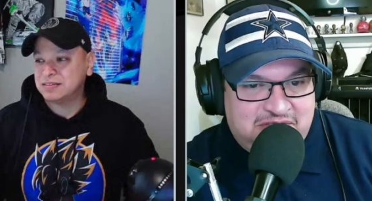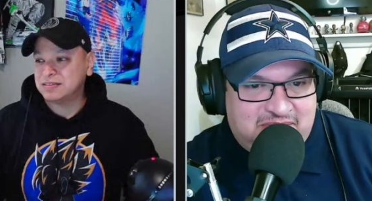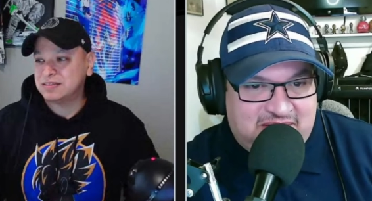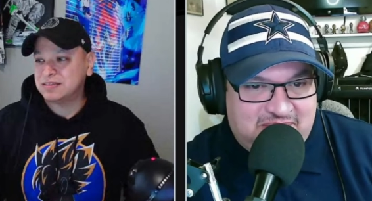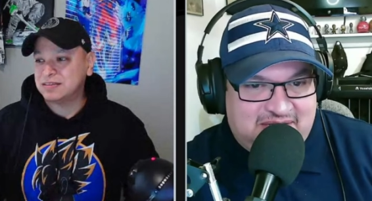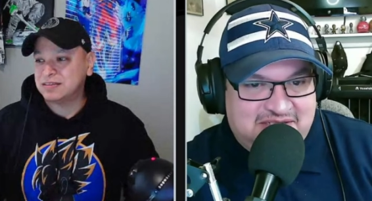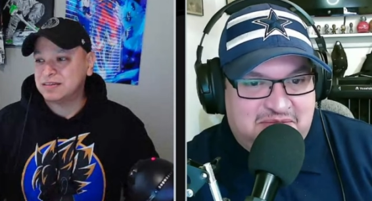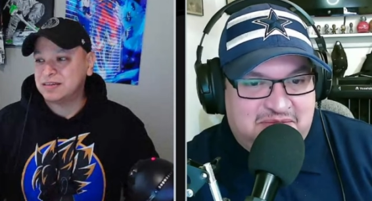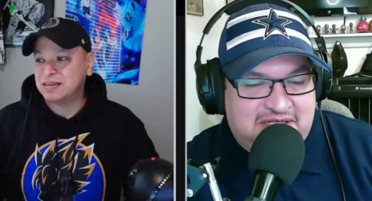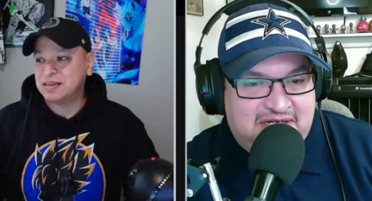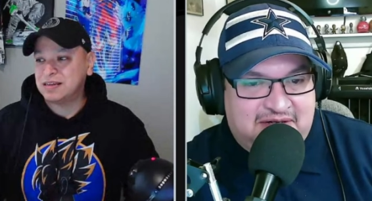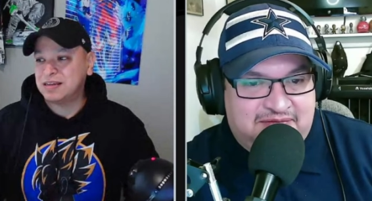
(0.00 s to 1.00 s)
Speaker 1: Pop has to
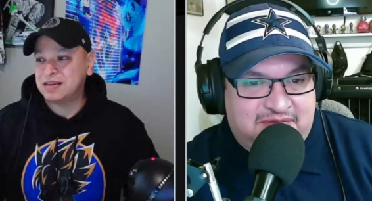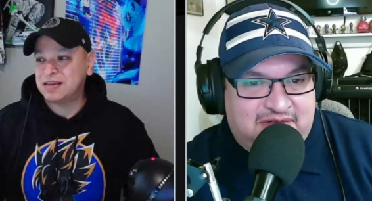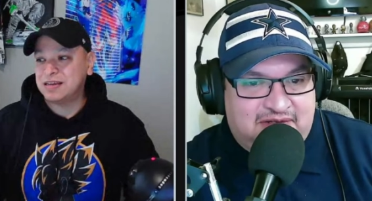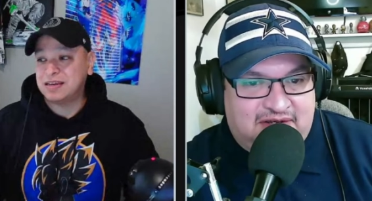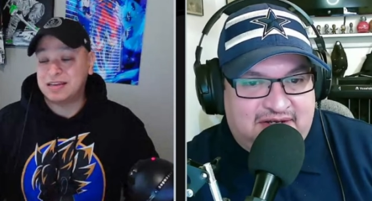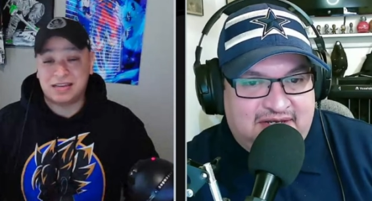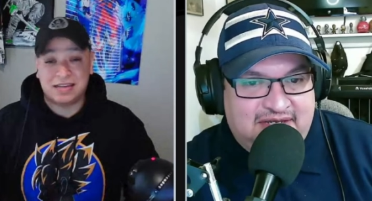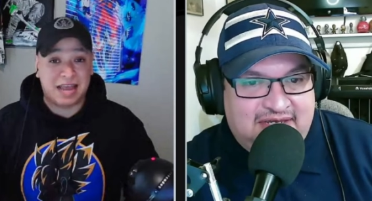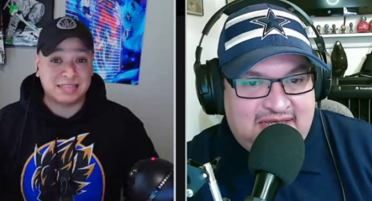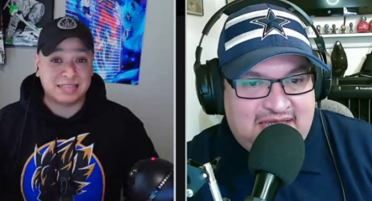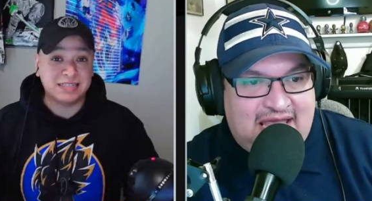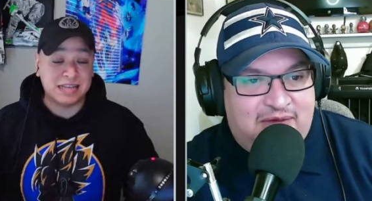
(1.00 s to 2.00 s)
be careful on
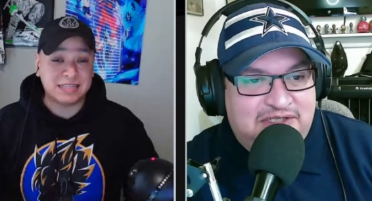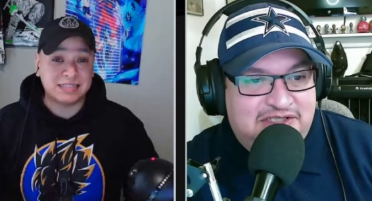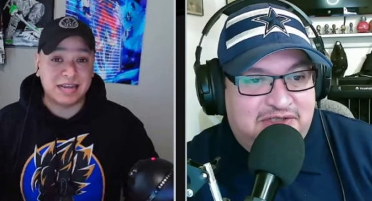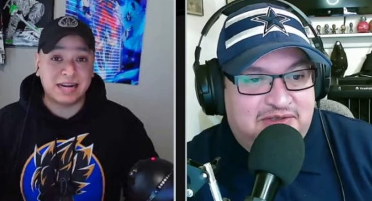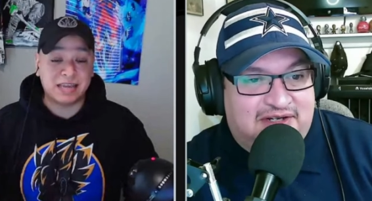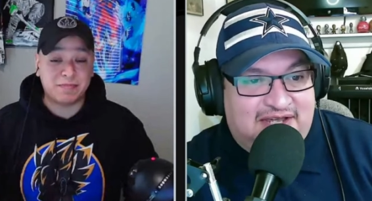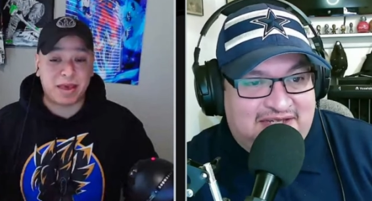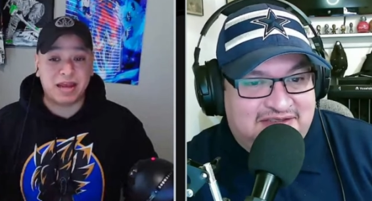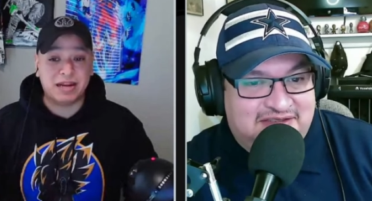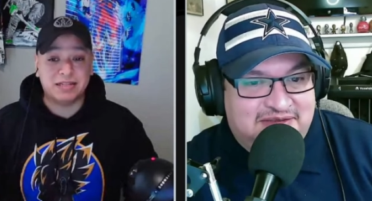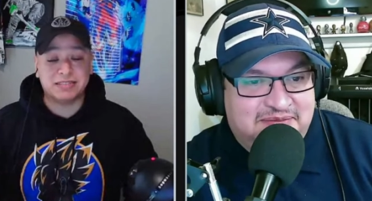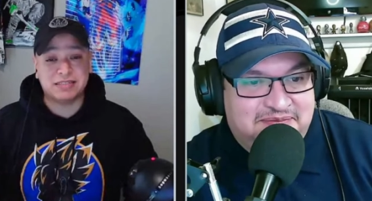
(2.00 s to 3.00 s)
yeah, how it's, we it's a
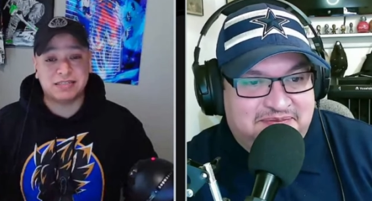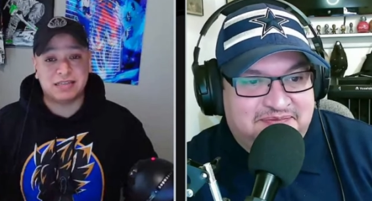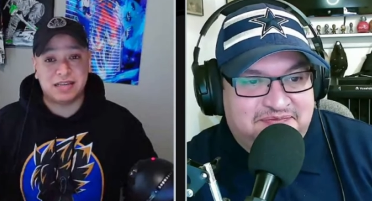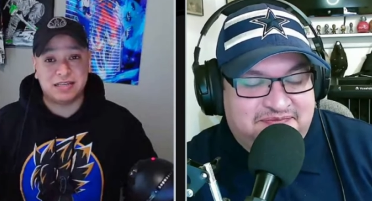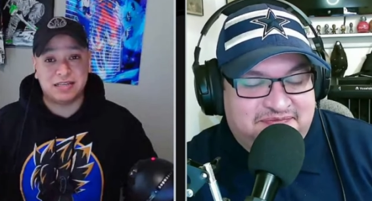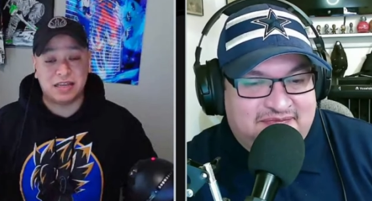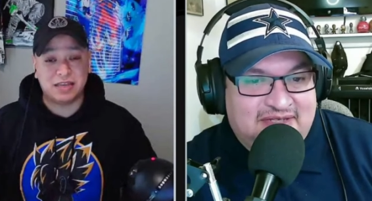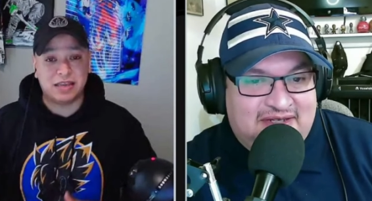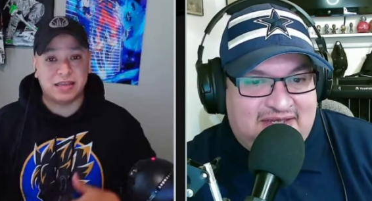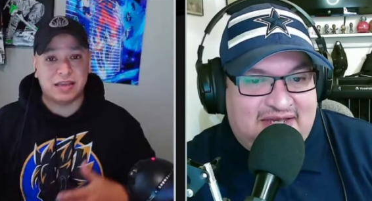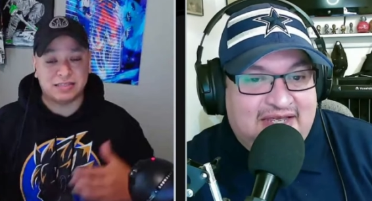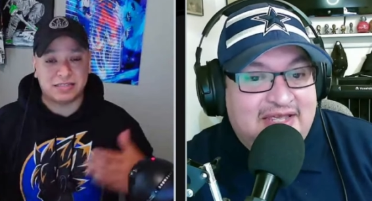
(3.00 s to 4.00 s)
delicate
Speaker 2: balance.
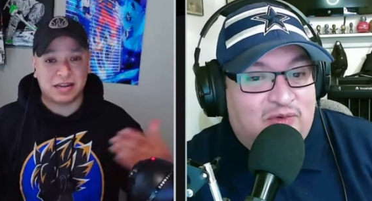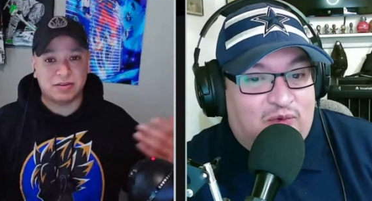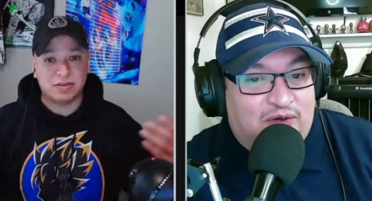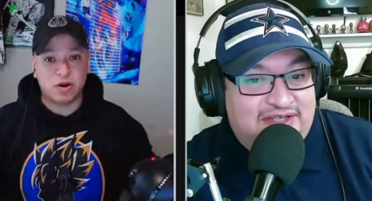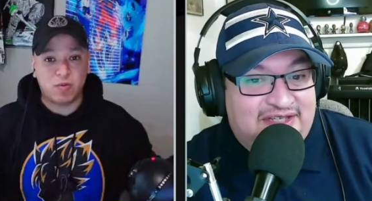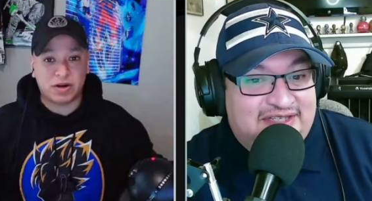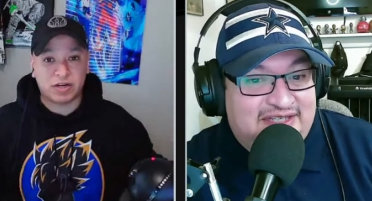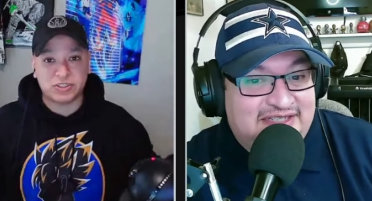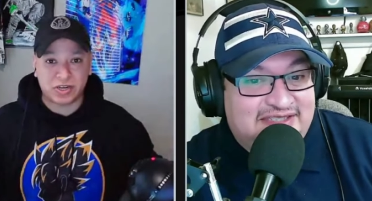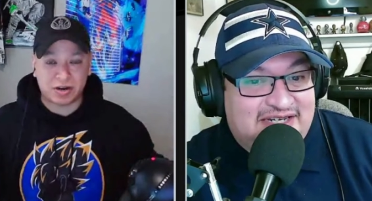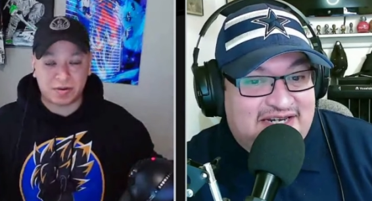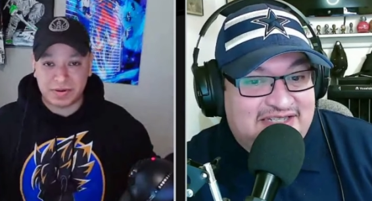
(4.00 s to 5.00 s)
Yeah, yeah one of the you
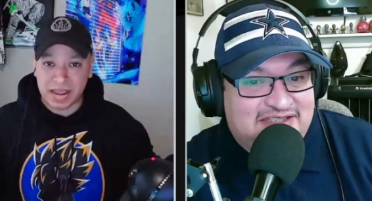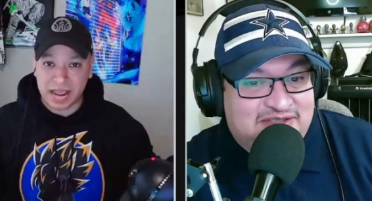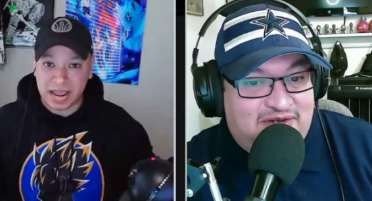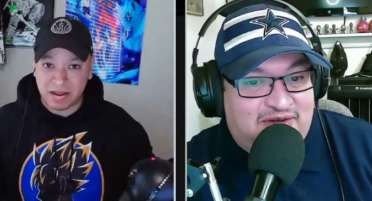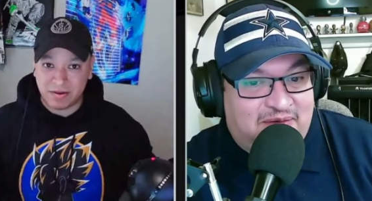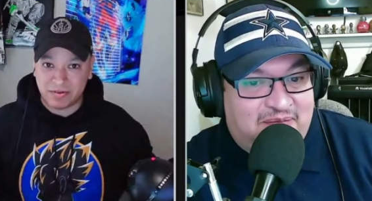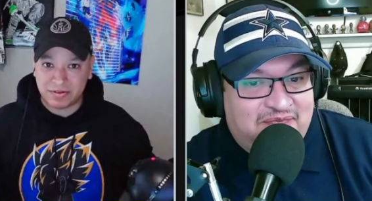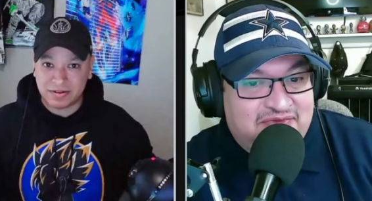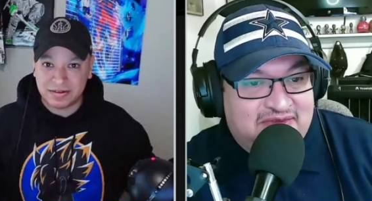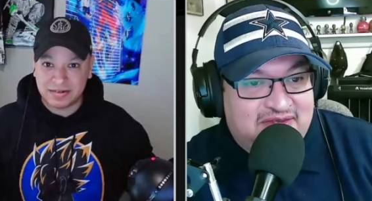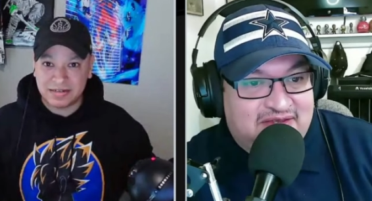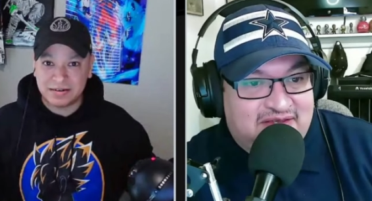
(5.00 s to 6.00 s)
don't want to shut them
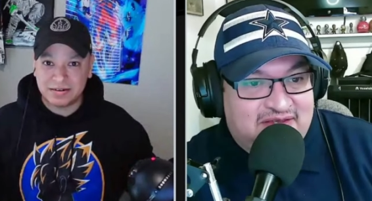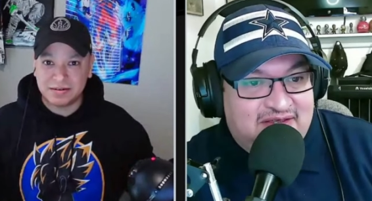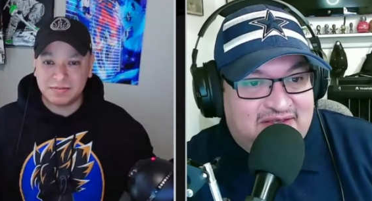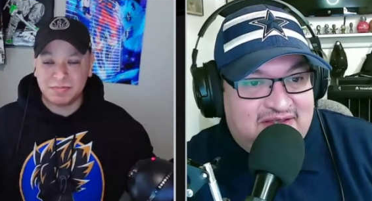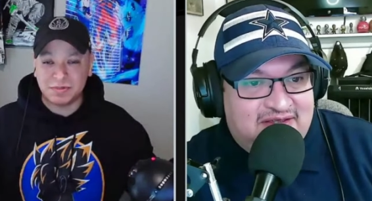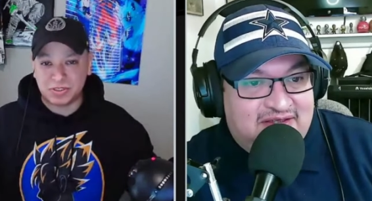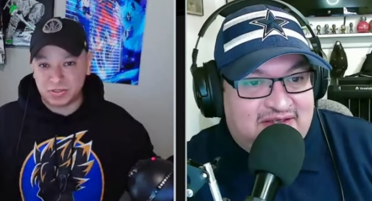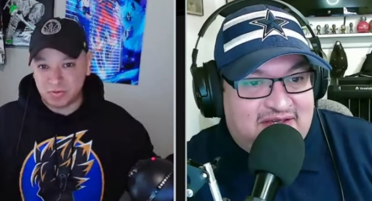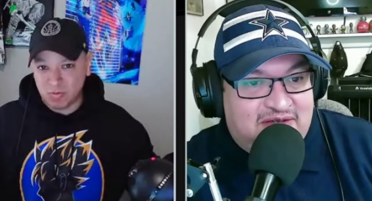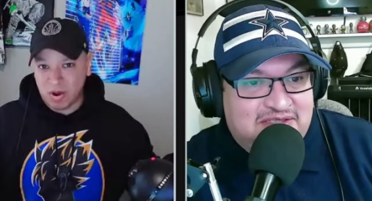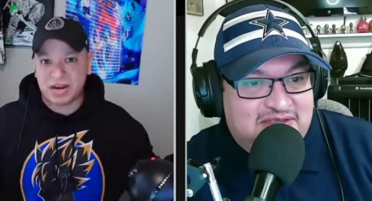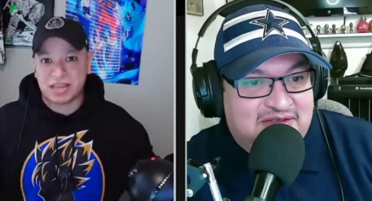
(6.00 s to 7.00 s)
down, but
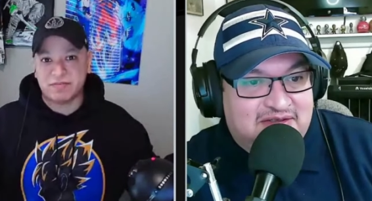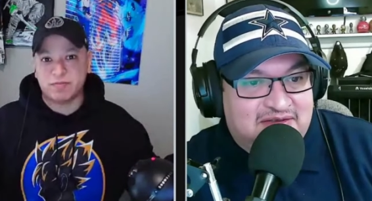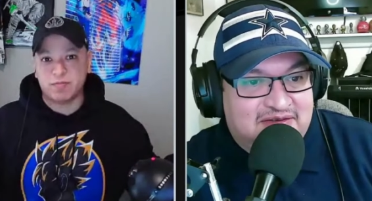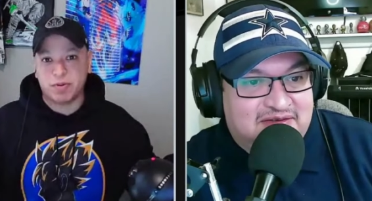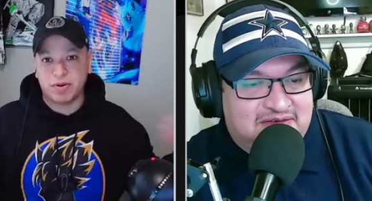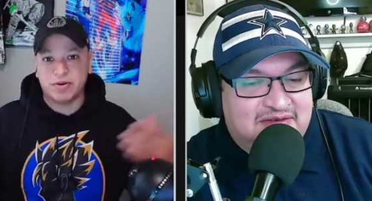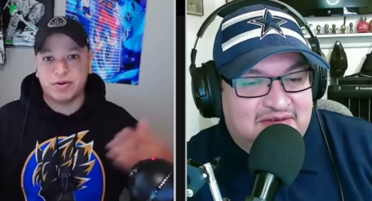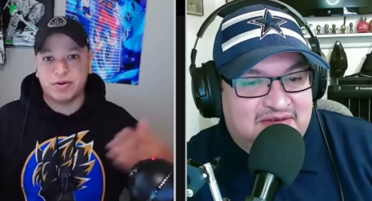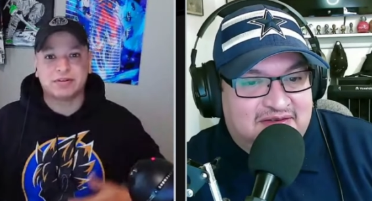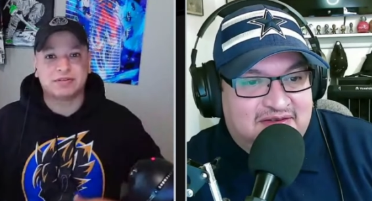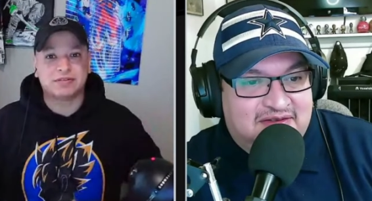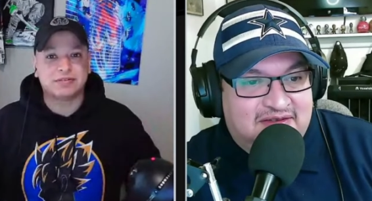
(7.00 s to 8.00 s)
I'll, you want to give them burn.
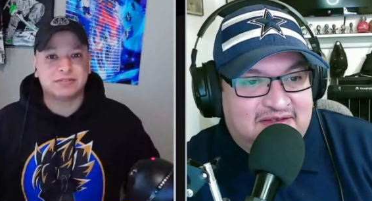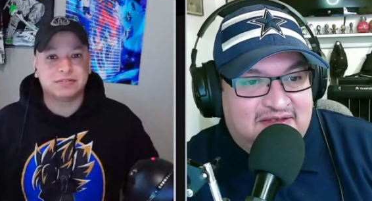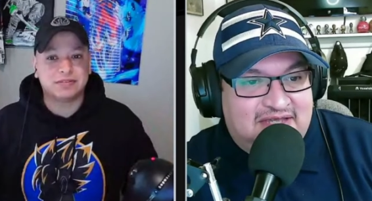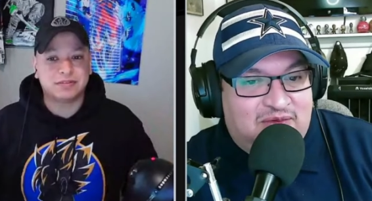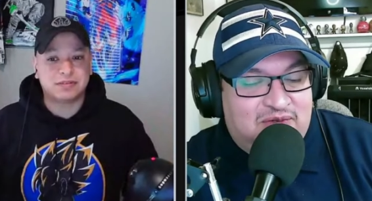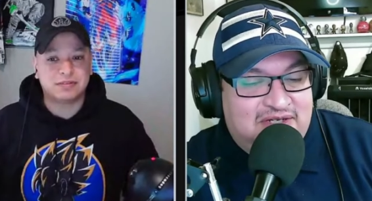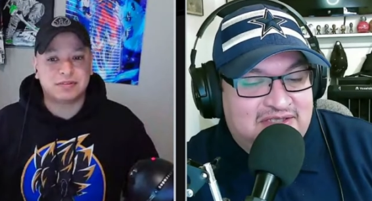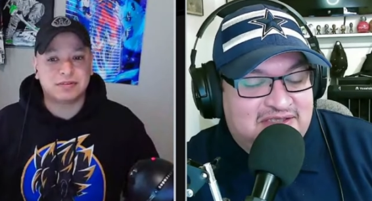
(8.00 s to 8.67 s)
Speaker 1: Yeah, what I was